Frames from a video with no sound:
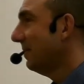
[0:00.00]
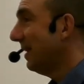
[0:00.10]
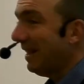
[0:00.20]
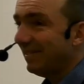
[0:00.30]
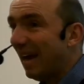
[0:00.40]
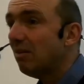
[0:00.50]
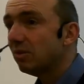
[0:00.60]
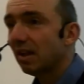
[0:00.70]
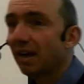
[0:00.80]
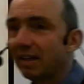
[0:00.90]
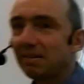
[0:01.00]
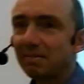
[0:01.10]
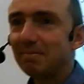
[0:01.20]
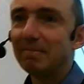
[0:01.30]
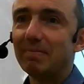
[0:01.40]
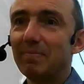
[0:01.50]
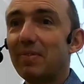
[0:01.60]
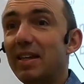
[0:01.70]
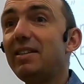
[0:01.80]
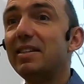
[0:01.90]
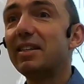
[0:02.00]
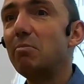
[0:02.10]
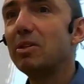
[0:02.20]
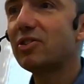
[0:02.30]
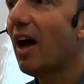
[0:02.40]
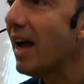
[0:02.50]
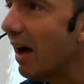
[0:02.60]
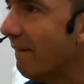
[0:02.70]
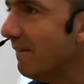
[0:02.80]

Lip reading: that sounds like this is the Messiah.